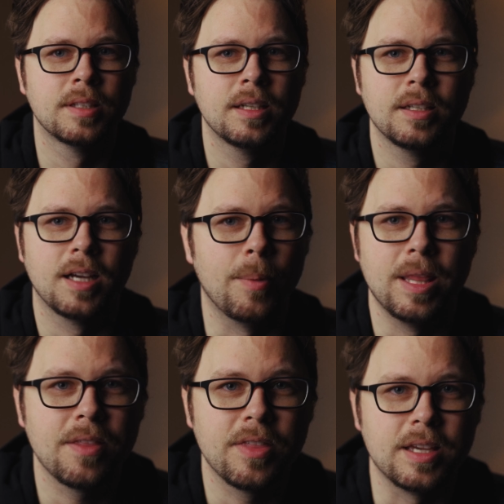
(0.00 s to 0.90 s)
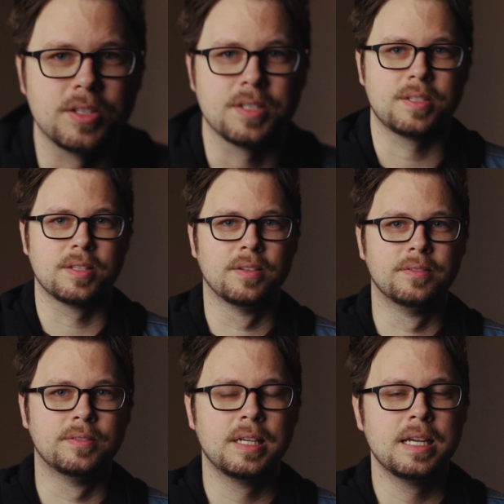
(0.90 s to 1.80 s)
I mean, that
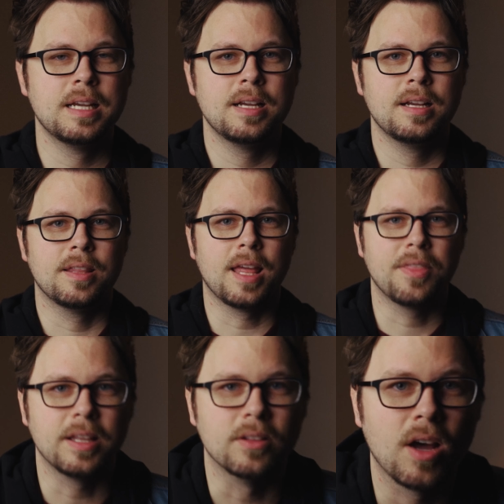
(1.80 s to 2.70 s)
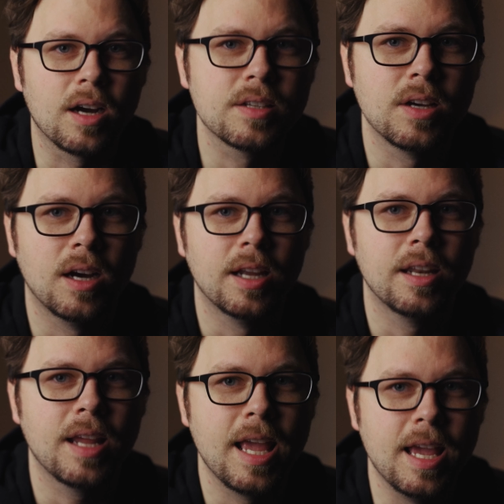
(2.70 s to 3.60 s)
thing locks
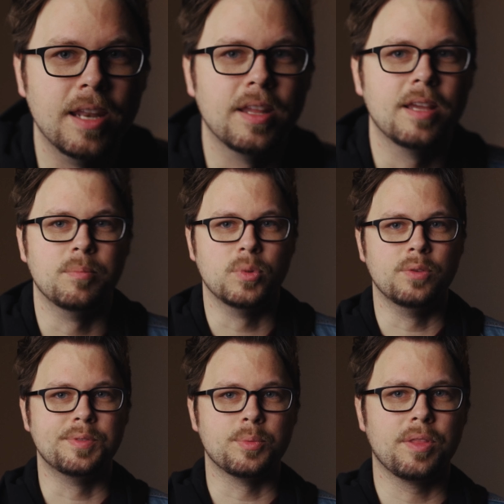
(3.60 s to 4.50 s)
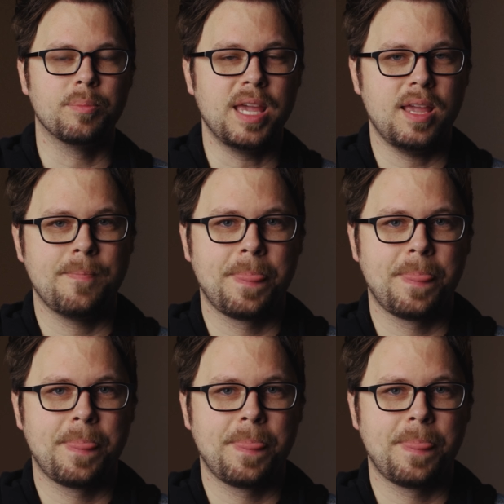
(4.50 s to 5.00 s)
on and it moves with me.